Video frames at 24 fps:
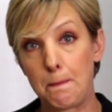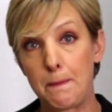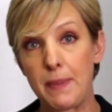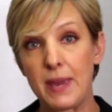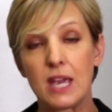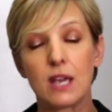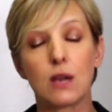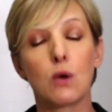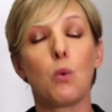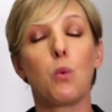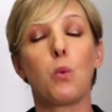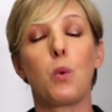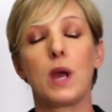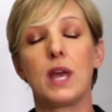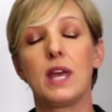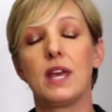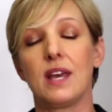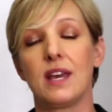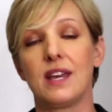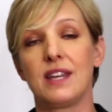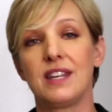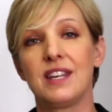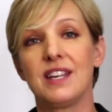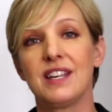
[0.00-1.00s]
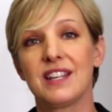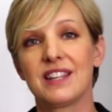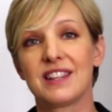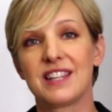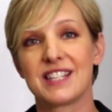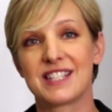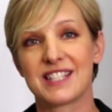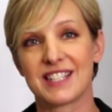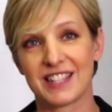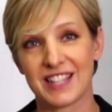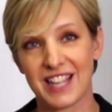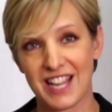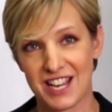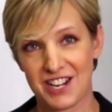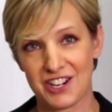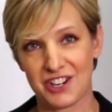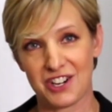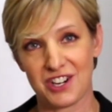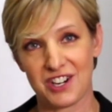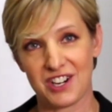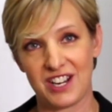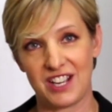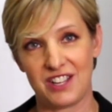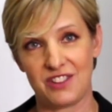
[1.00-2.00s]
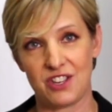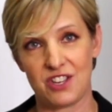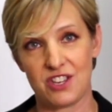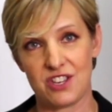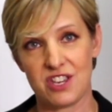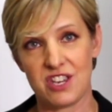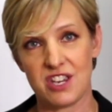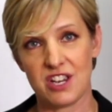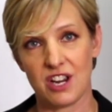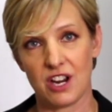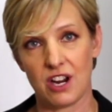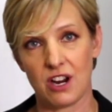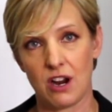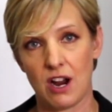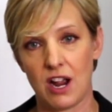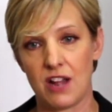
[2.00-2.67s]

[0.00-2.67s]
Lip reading: big win that's later in the year.